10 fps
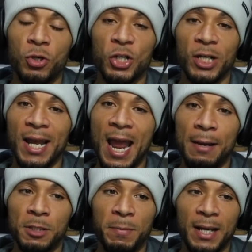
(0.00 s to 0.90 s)
stretch of
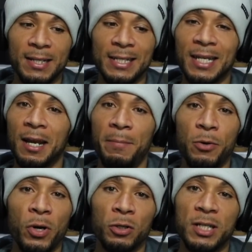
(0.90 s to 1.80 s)
games, because it's going to
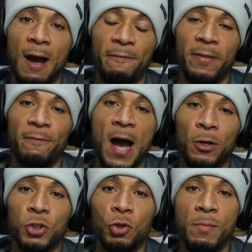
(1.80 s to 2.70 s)
be real tough in the
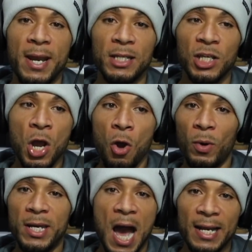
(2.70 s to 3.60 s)
final 2 minutes
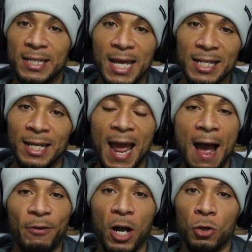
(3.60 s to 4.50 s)
when Giannis doesn't
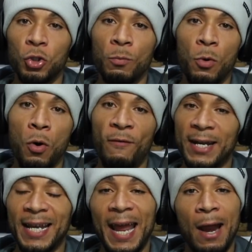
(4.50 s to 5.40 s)
have a go-to move
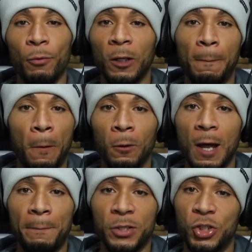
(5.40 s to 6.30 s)
and can't really pull
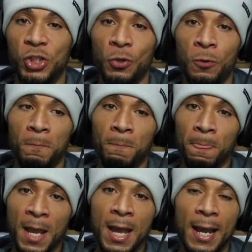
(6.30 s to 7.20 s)
up and shoot.
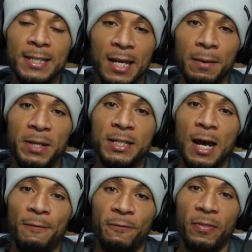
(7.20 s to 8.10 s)
It's going to be
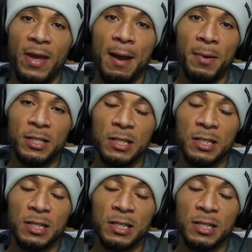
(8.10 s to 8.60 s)
tough for them